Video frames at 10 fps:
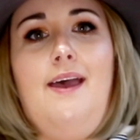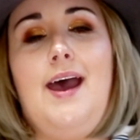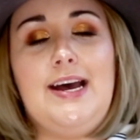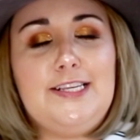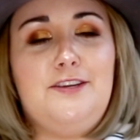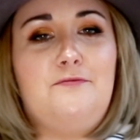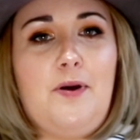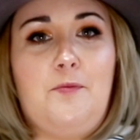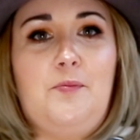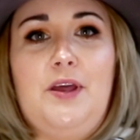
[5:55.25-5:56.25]
As you've
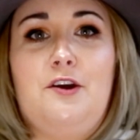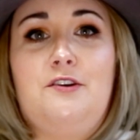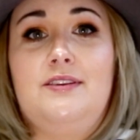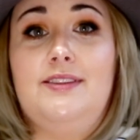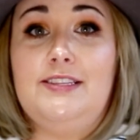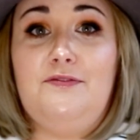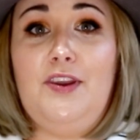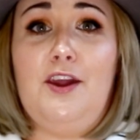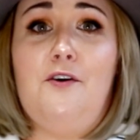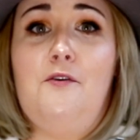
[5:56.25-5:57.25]
probably heard in this
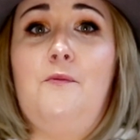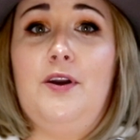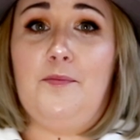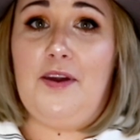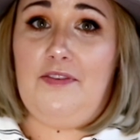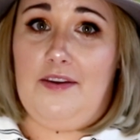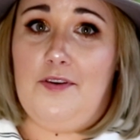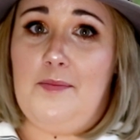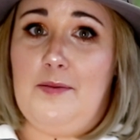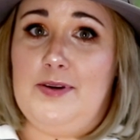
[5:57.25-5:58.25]
video, one of my
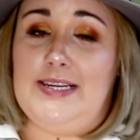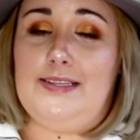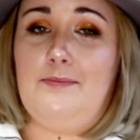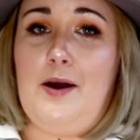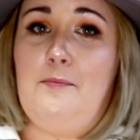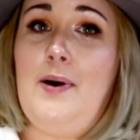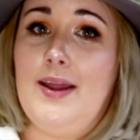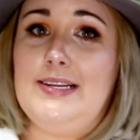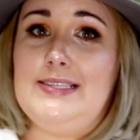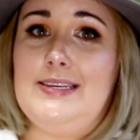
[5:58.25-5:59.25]
favorite memories about
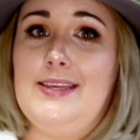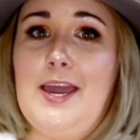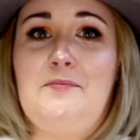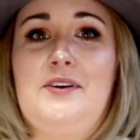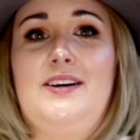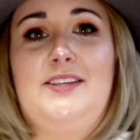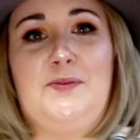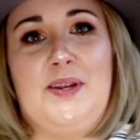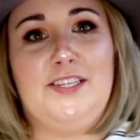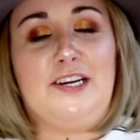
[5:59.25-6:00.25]
my instant camera is
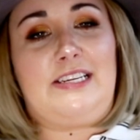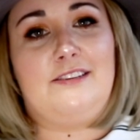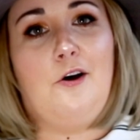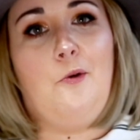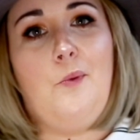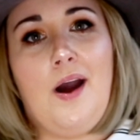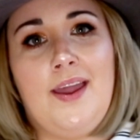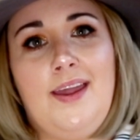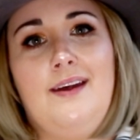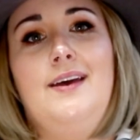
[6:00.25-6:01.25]
when I took it to
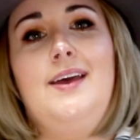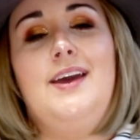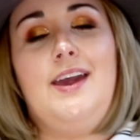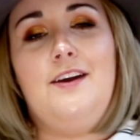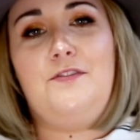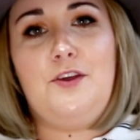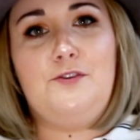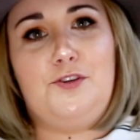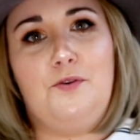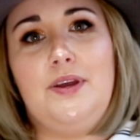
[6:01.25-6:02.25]
Hawaii. If you shoot